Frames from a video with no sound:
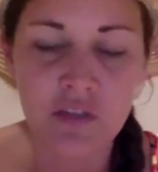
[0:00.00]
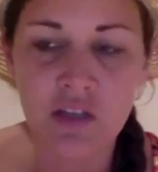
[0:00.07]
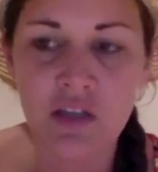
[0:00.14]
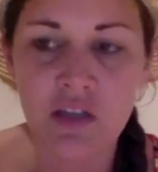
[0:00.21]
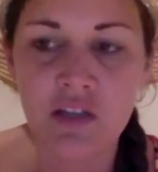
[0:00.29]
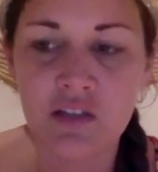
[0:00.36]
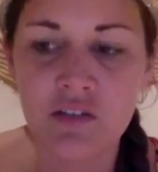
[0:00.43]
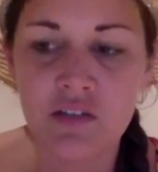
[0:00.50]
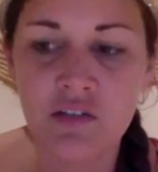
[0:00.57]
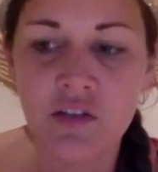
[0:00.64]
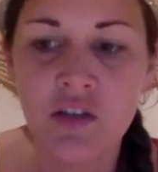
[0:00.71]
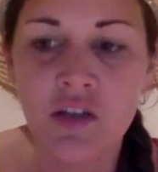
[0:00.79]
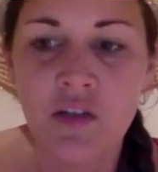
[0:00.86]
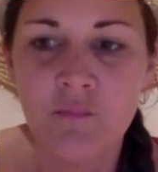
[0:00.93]
And
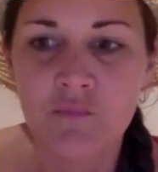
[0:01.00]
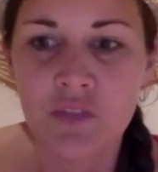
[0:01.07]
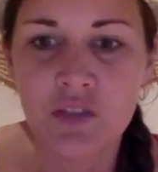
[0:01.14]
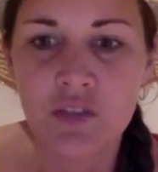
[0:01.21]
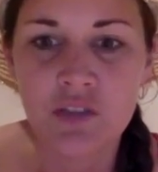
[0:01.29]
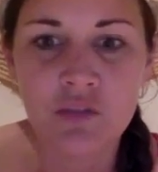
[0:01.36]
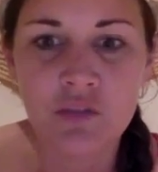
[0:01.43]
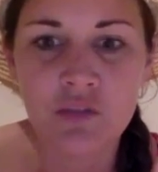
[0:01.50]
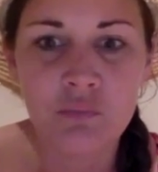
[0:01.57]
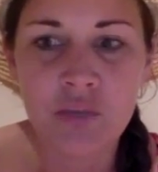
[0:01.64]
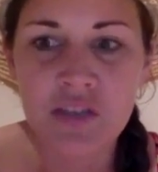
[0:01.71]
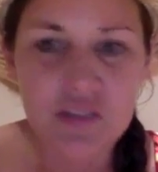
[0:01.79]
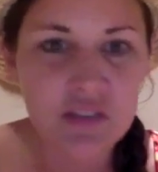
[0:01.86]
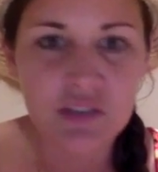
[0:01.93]

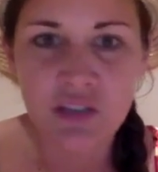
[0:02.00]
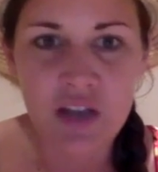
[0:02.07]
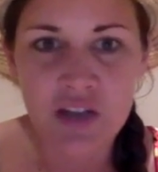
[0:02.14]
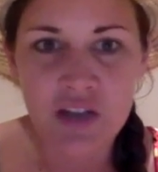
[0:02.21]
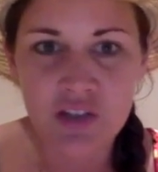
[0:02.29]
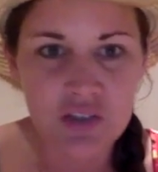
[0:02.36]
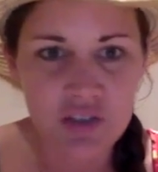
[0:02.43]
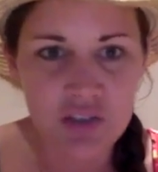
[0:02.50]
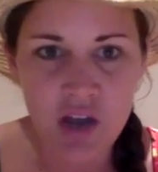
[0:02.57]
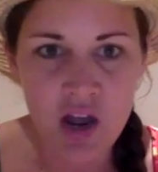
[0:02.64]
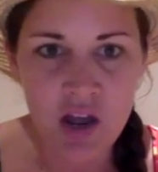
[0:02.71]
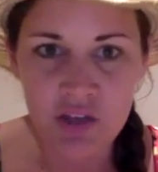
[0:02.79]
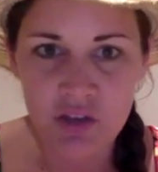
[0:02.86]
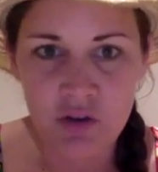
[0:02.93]
basically I just
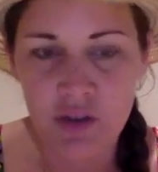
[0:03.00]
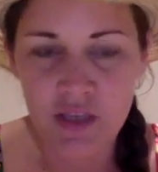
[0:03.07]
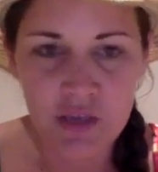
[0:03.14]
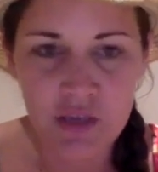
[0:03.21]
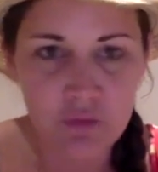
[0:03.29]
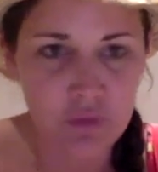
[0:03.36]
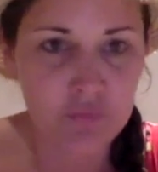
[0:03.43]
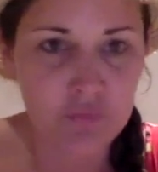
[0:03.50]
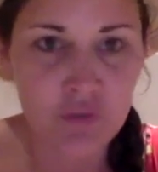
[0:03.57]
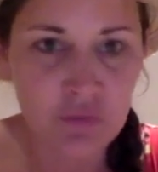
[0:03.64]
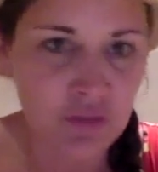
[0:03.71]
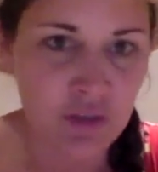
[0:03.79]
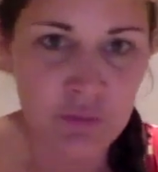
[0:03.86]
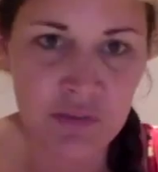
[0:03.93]
saw, I gave her a few
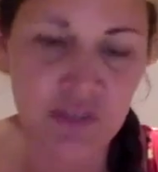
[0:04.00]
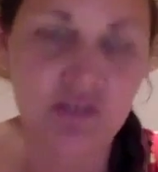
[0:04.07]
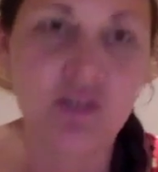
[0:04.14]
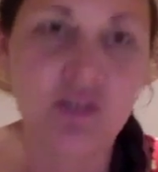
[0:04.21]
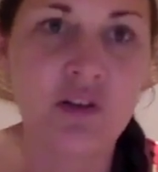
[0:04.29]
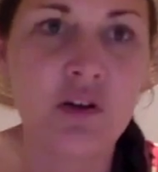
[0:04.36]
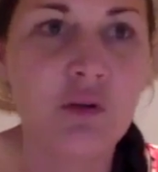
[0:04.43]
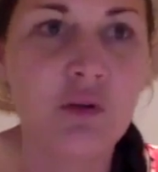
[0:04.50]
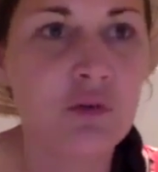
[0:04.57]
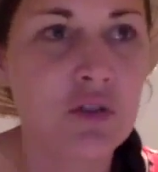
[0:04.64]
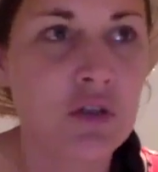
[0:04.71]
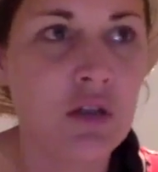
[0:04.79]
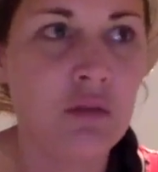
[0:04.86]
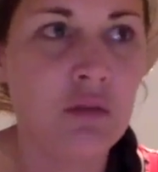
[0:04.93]
tips as her
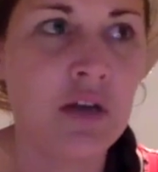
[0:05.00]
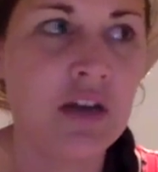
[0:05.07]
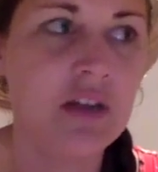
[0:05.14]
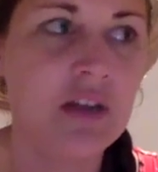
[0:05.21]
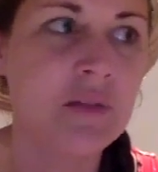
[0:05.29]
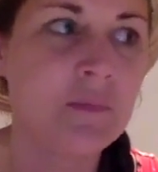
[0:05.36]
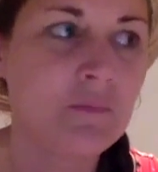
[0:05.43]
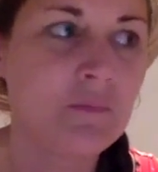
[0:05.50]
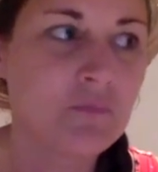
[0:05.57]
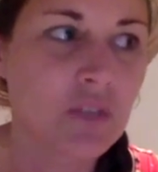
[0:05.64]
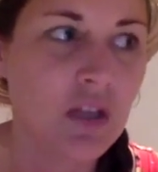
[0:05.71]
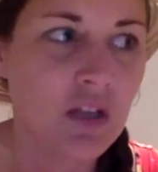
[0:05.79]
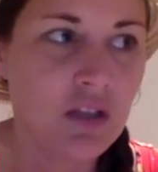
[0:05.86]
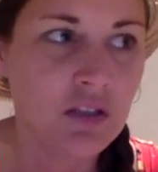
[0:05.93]
coach, but,
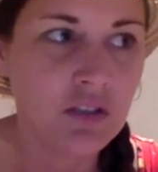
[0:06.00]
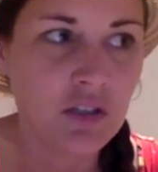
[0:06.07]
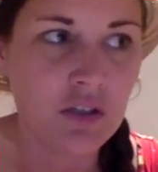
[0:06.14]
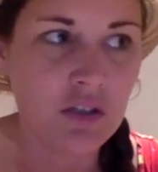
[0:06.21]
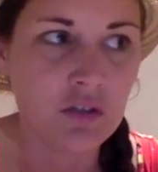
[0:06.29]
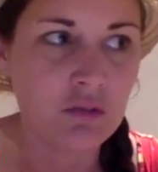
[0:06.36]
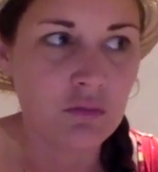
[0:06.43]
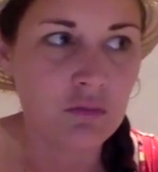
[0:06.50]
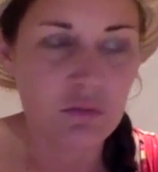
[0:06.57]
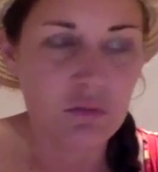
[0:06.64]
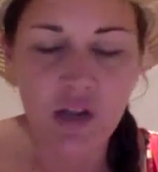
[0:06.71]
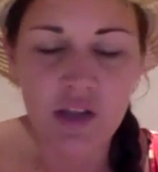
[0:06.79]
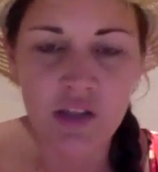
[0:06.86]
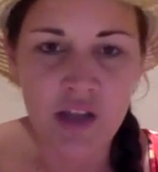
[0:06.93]

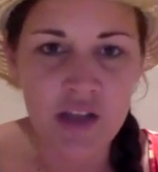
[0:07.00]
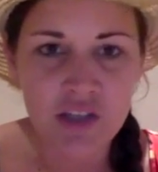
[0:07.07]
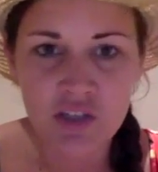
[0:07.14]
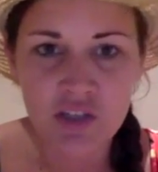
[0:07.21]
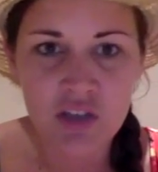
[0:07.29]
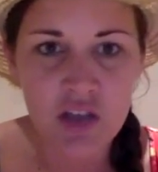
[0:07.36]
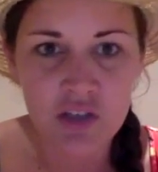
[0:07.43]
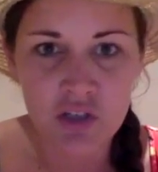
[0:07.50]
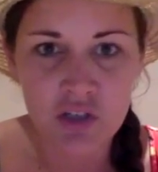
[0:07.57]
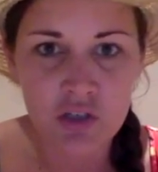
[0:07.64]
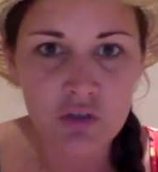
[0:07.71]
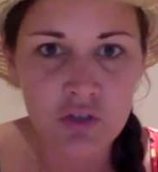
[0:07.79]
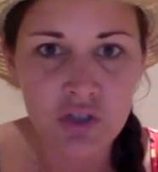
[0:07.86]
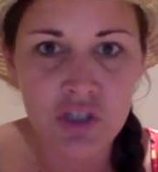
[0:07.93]
I just saw this
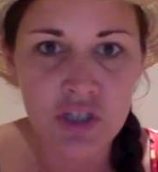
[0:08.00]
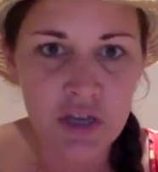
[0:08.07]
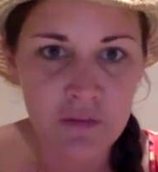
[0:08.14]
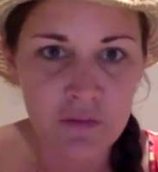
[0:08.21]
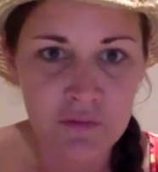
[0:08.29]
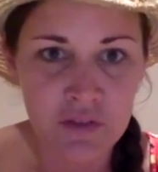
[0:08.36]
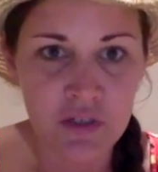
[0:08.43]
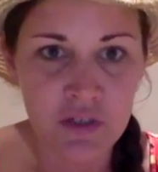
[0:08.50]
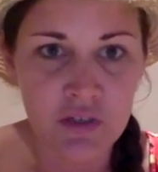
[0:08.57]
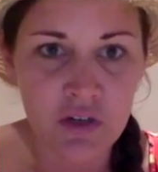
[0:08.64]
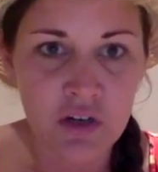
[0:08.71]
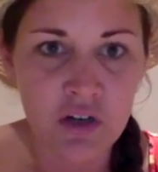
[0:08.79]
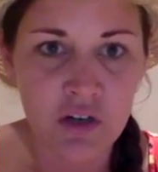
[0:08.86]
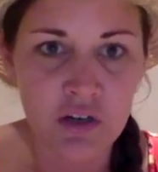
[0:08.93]
huge shift in
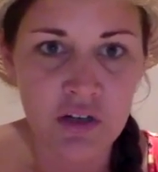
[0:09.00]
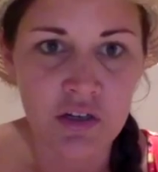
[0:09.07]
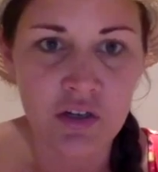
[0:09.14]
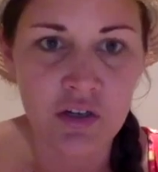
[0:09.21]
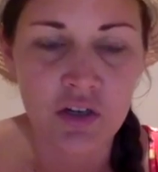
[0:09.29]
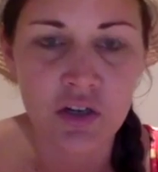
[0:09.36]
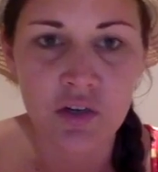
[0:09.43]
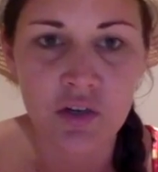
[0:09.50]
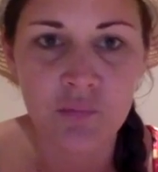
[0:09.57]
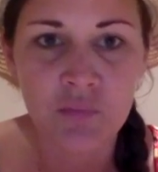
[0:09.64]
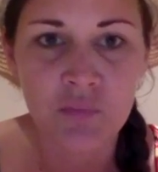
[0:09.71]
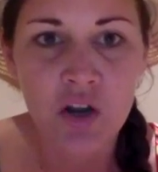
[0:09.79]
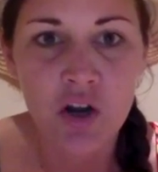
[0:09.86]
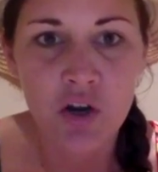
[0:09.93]
her
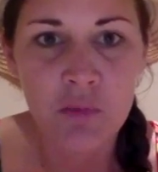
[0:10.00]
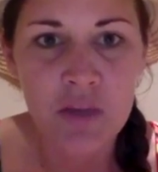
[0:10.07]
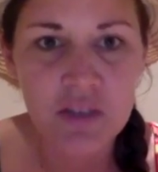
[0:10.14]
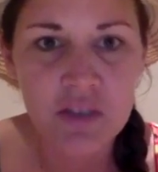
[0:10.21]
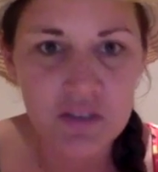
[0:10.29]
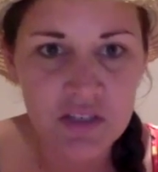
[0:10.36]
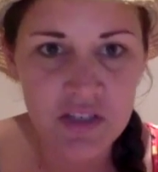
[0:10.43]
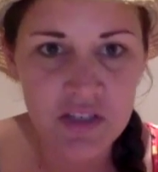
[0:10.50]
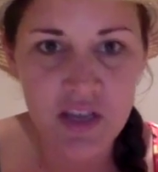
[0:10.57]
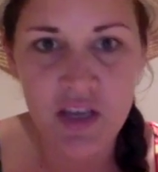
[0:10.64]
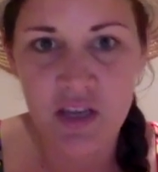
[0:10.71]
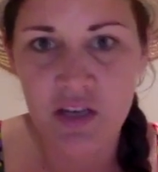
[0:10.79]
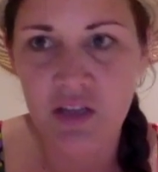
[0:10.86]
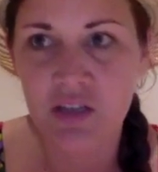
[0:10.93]
mental
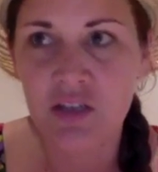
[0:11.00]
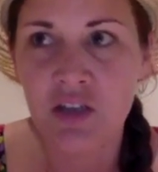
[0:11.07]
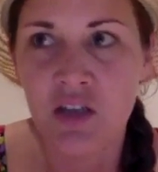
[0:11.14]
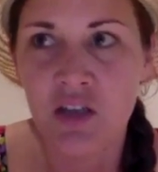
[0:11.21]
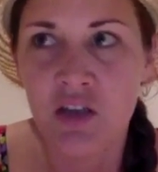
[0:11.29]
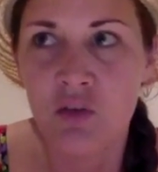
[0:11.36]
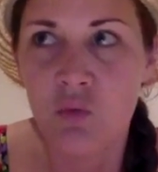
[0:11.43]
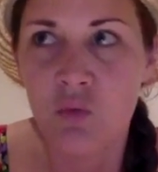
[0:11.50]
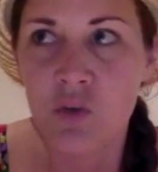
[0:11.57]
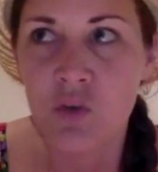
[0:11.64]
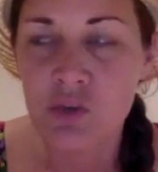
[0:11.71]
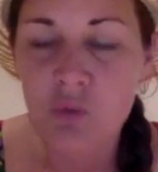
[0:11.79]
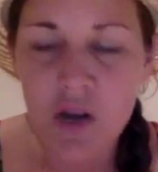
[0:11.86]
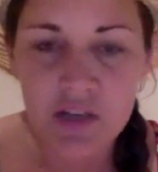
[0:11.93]
state and what
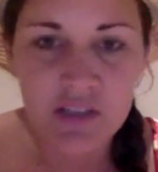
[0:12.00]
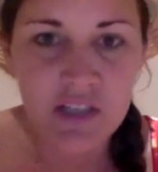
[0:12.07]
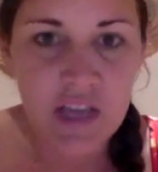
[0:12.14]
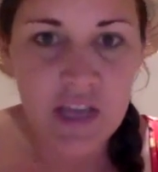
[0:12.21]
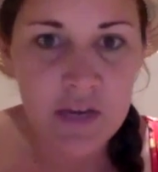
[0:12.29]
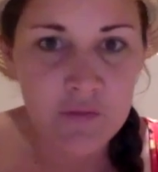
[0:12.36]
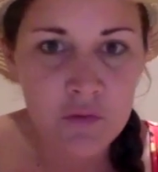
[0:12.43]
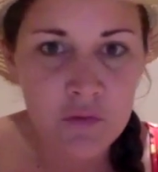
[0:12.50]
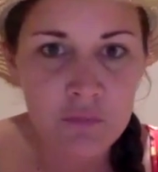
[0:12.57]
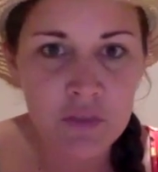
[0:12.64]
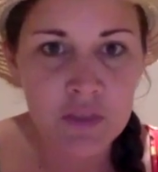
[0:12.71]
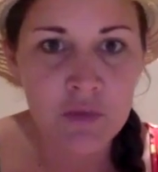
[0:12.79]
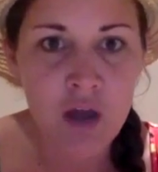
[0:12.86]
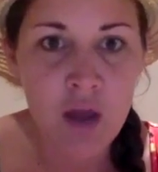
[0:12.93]
she wanted to gain from
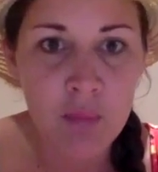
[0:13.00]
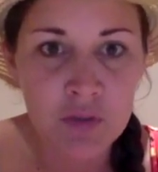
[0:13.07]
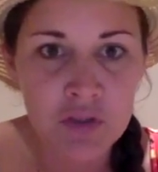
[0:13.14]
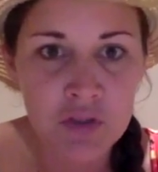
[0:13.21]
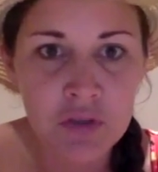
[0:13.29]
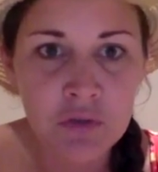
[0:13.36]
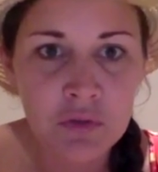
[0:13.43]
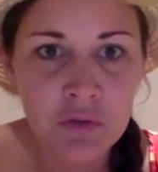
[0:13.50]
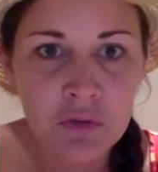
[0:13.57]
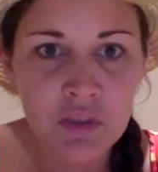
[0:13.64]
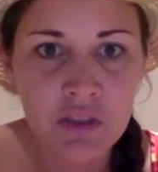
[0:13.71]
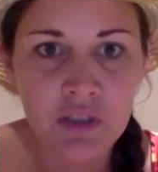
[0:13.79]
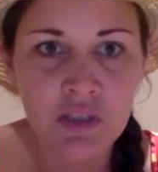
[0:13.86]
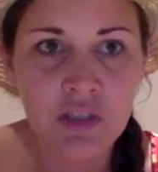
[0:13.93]
this
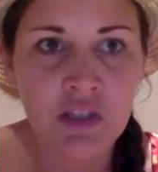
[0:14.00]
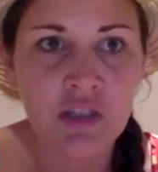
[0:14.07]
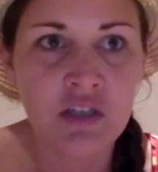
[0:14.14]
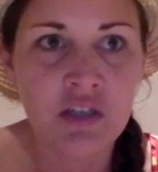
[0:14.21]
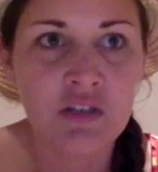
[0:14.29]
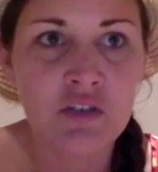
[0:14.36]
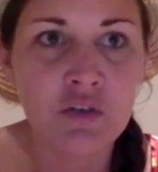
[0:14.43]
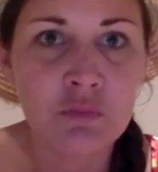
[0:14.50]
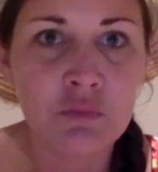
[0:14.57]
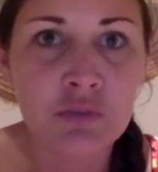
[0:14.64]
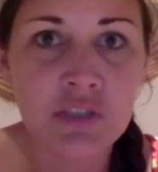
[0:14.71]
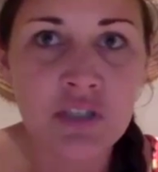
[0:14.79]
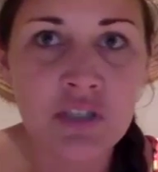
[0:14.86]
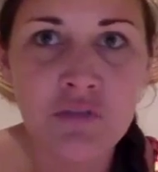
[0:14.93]
opportunity and her
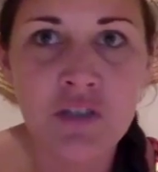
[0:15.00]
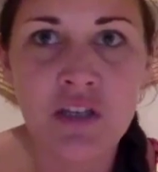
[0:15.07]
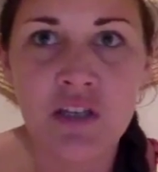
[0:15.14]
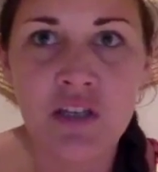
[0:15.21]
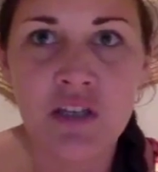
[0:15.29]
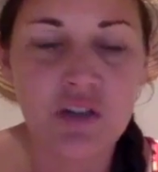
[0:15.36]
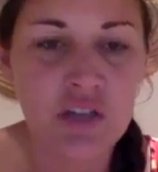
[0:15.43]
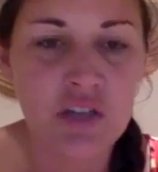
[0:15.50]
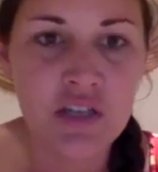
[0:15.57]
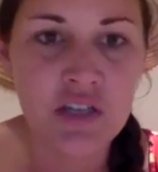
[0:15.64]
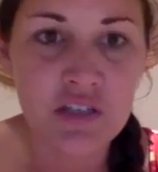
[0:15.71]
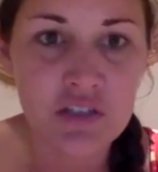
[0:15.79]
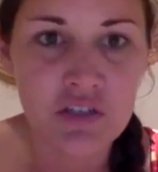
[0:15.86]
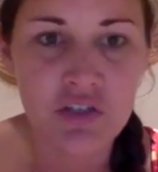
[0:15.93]
belief in it
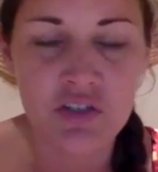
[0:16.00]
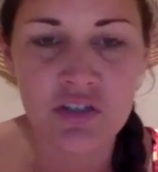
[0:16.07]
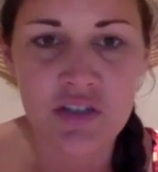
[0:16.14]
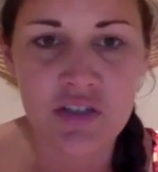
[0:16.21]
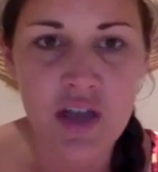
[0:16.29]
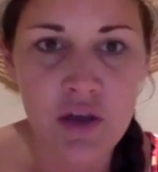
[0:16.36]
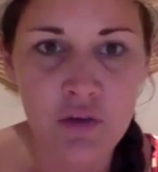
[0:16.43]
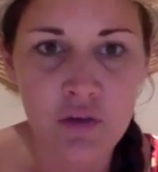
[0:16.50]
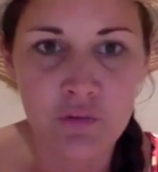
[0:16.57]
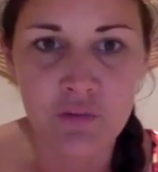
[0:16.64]
and in herself.